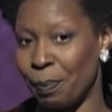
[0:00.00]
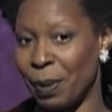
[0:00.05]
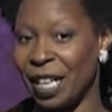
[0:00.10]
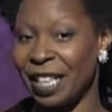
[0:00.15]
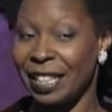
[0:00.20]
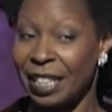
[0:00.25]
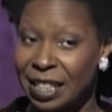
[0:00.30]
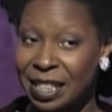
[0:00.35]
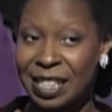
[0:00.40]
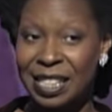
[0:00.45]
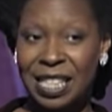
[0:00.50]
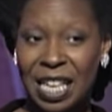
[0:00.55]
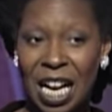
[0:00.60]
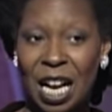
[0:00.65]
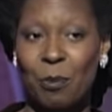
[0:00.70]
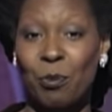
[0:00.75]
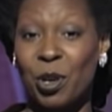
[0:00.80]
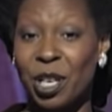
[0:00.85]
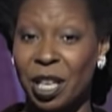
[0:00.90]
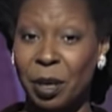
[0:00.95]
but this
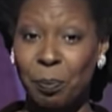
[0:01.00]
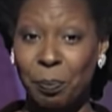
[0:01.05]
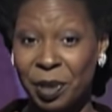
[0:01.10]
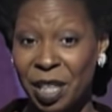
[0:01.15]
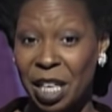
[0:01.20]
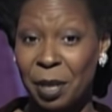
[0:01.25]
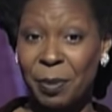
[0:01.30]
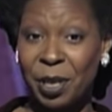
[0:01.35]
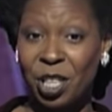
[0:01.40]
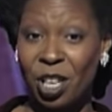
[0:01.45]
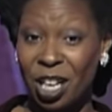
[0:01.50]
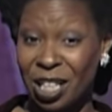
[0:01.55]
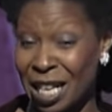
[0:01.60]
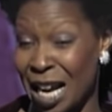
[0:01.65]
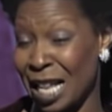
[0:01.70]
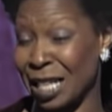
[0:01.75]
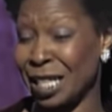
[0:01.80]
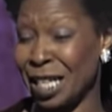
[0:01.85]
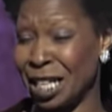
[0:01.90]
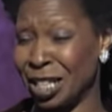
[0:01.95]
time we can blame it on
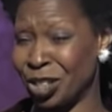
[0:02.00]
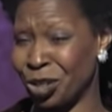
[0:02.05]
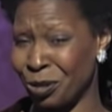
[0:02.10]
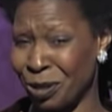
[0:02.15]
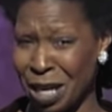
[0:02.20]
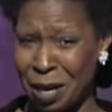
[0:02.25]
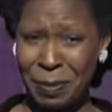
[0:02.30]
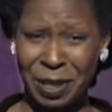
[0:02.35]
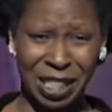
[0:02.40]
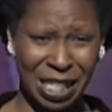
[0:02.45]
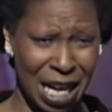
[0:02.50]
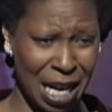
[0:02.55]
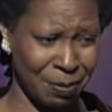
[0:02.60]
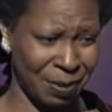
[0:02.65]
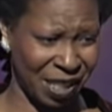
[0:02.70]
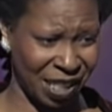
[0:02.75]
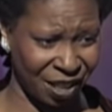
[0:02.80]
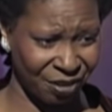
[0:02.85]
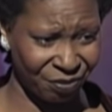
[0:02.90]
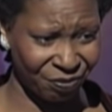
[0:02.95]
Holly Hunter and Emma
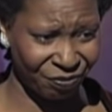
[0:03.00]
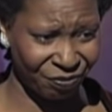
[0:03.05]
Thompson.